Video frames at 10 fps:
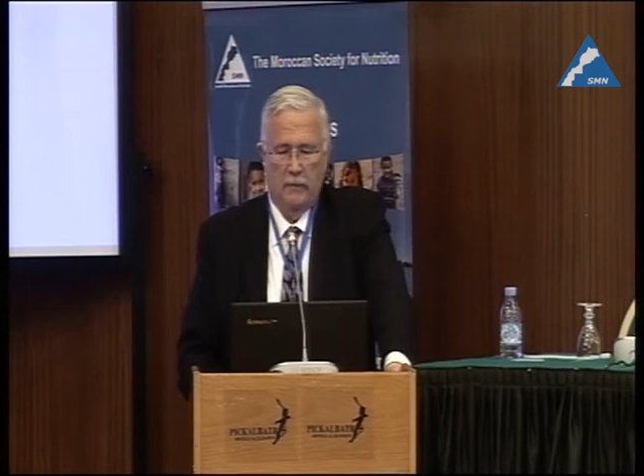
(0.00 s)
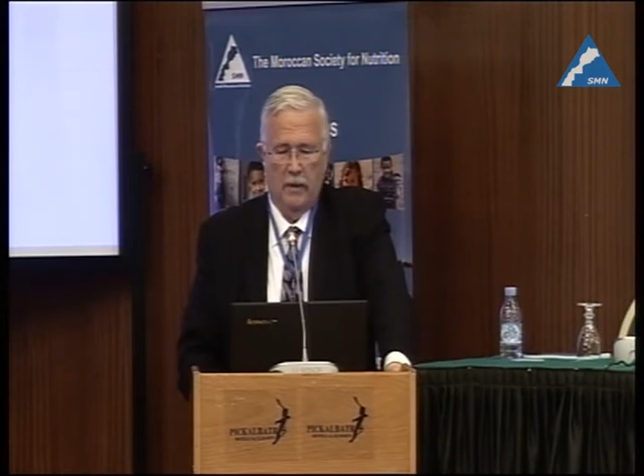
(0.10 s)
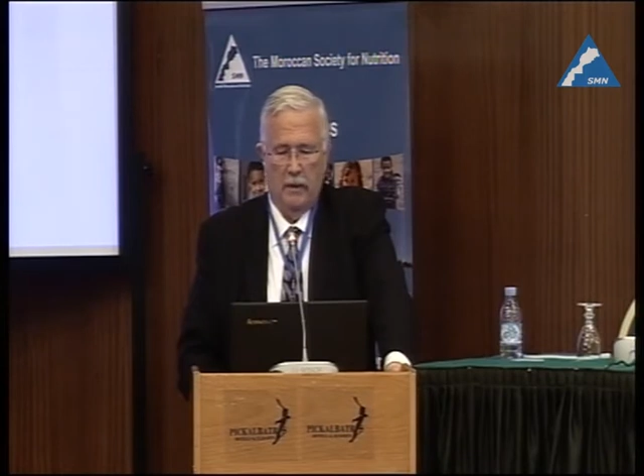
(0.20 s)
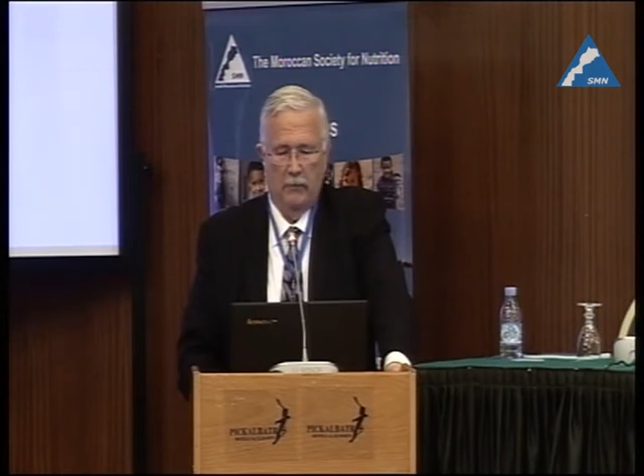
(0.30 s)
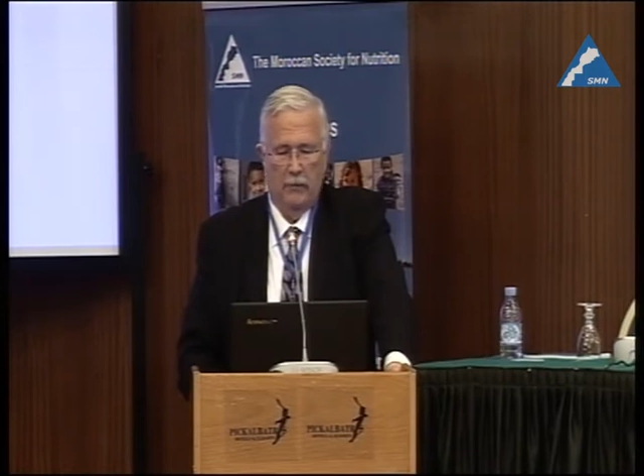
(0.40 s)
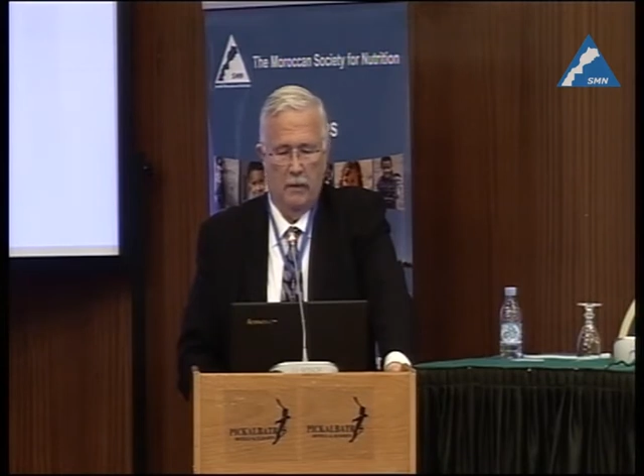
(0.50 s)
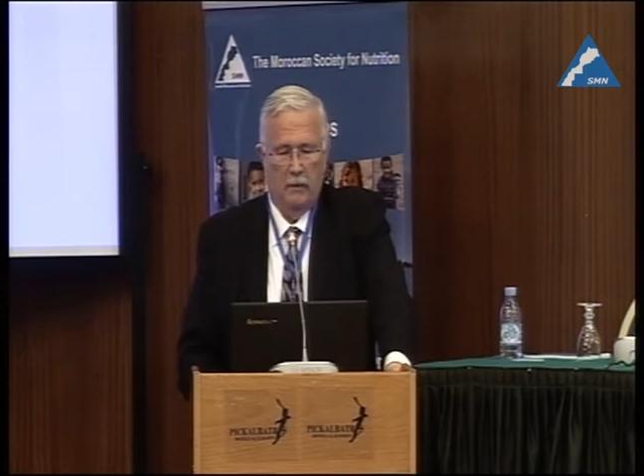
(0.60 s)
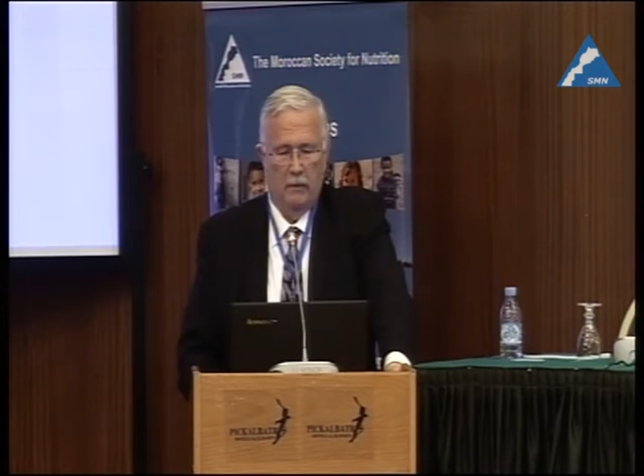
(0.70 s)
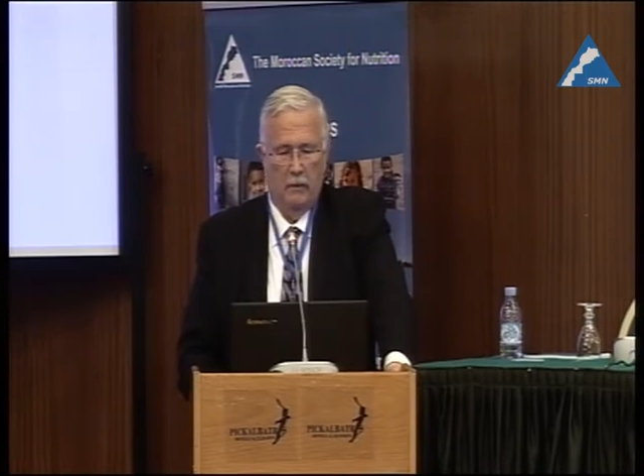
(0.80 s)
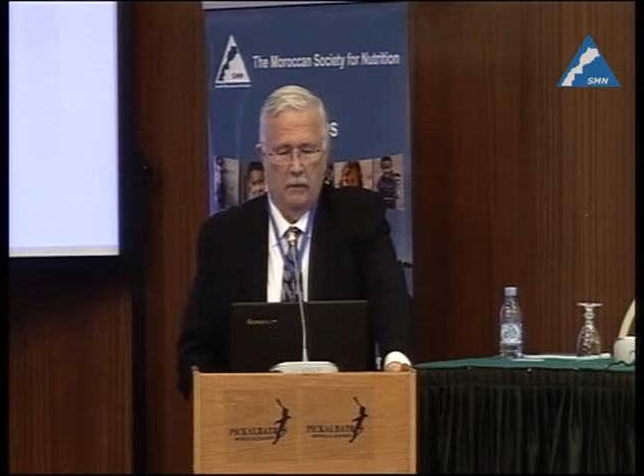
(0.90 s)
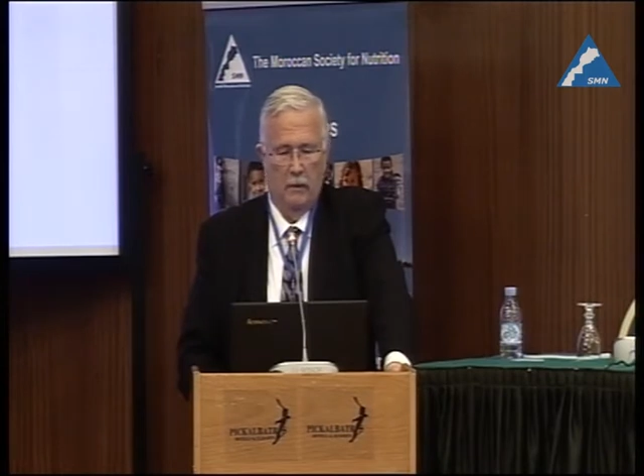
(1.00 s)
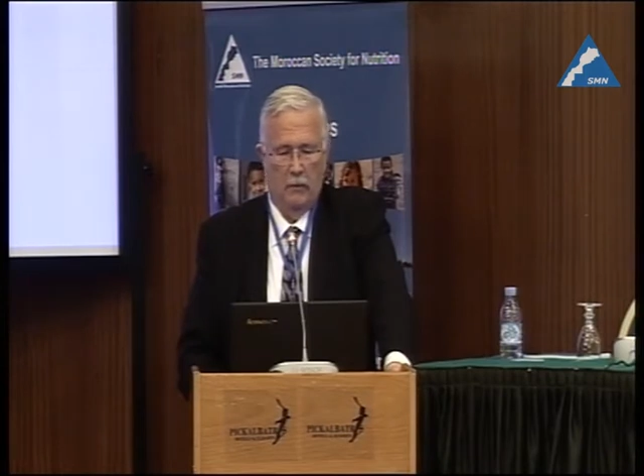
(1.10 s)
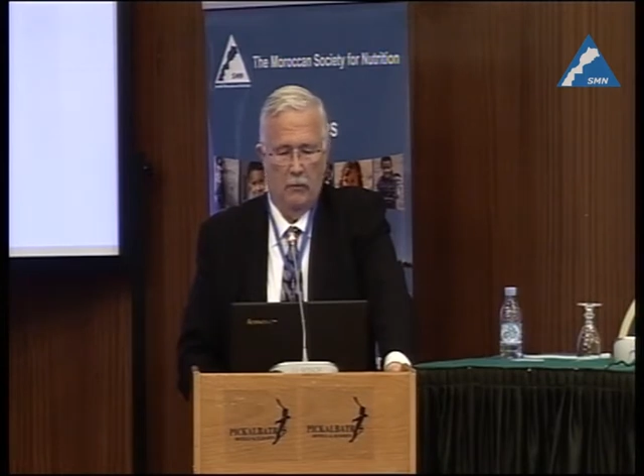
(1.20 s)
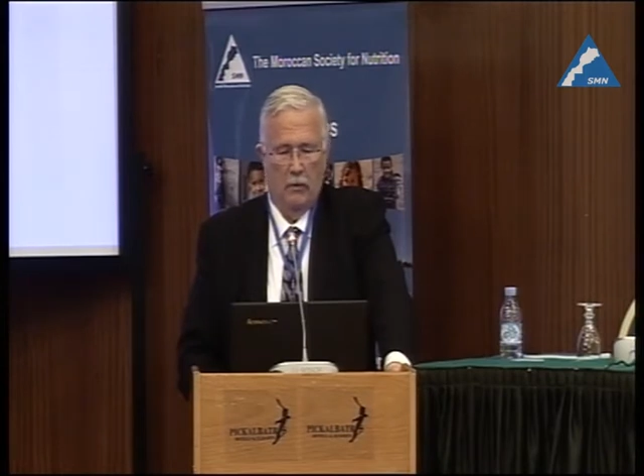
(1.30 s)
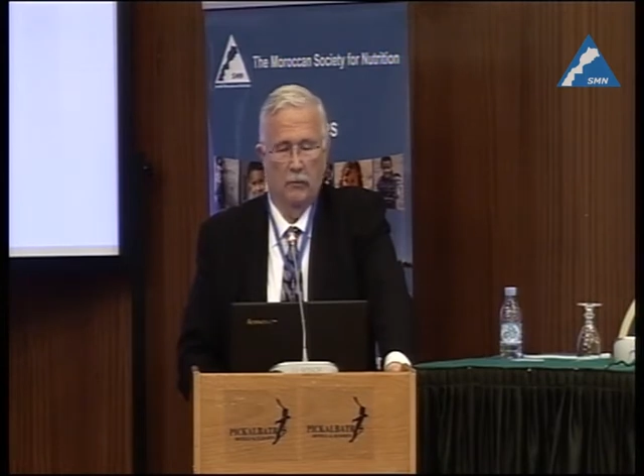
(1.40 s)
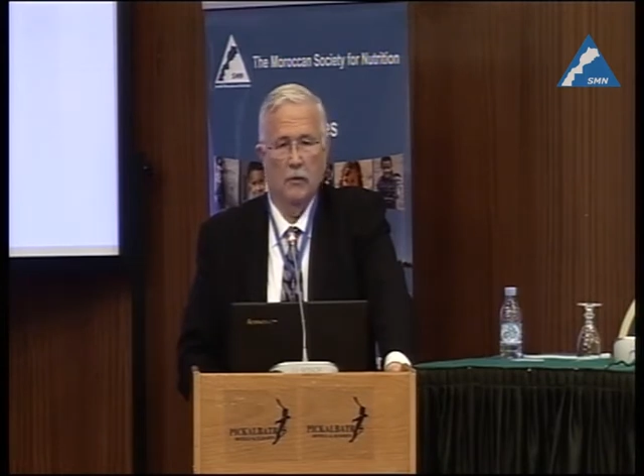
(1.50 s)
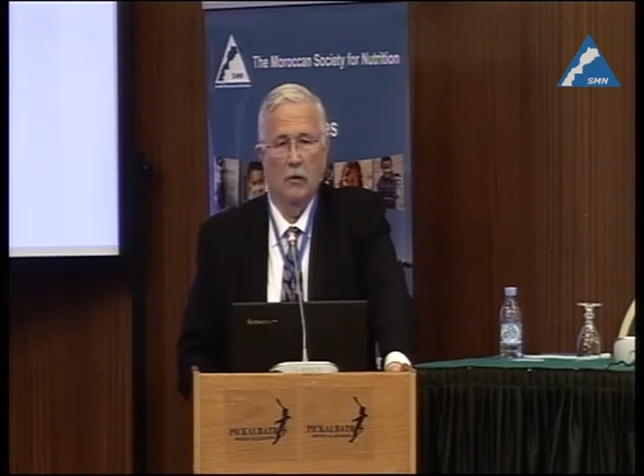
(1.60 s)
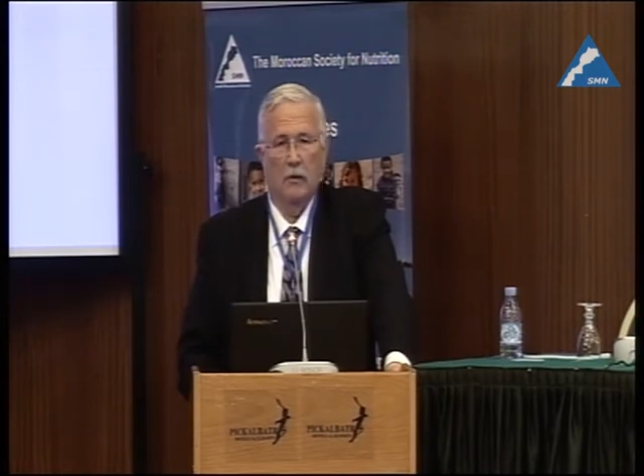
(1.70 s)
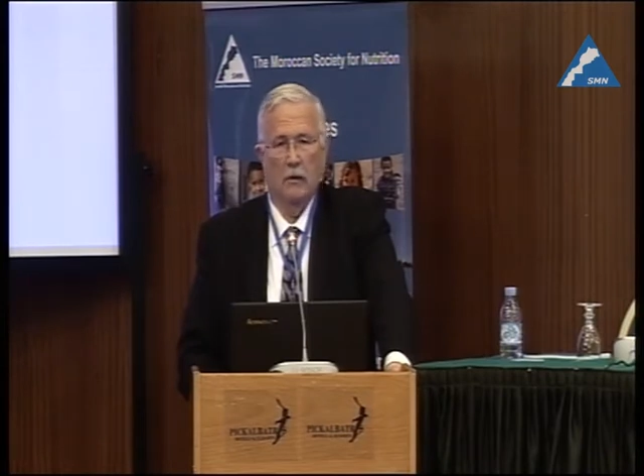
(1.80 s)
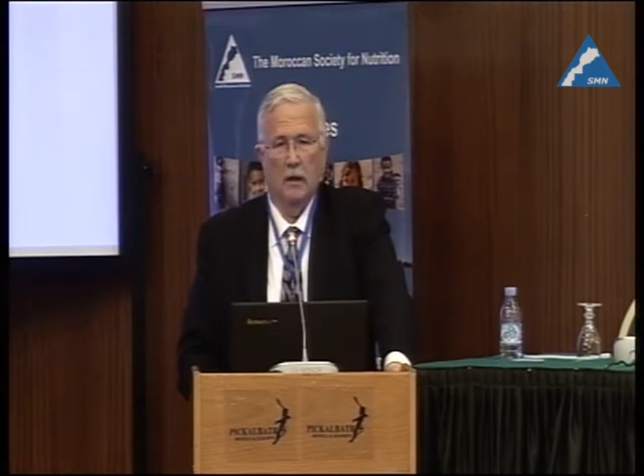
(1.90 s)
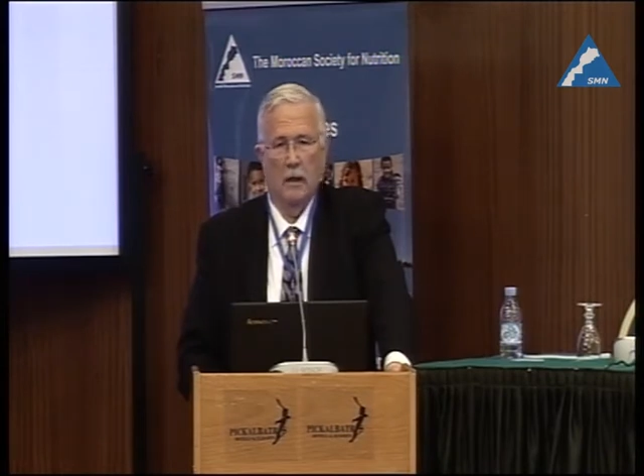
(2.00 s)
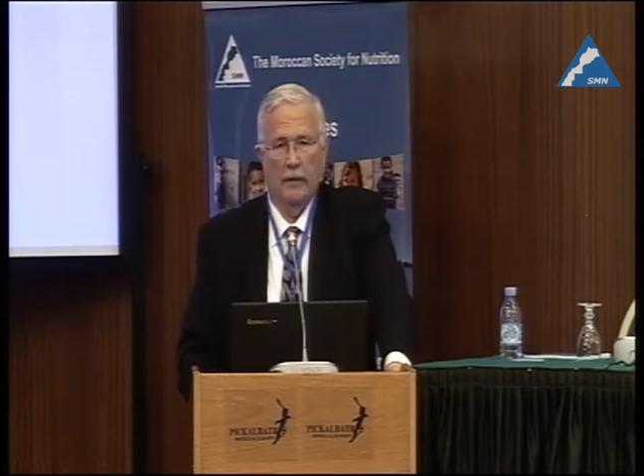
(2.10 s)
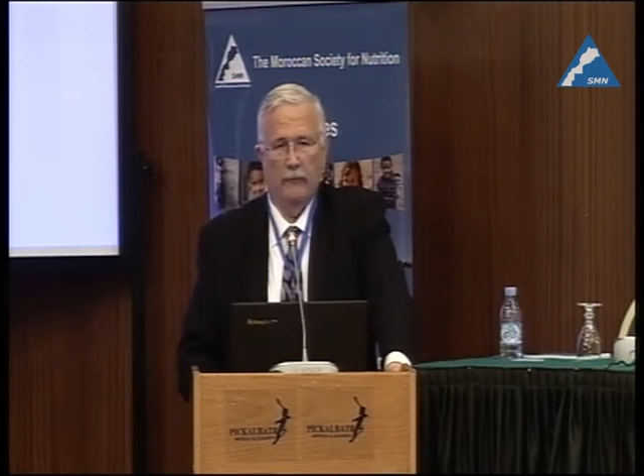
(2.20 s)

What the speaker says: in healthy growth during early life.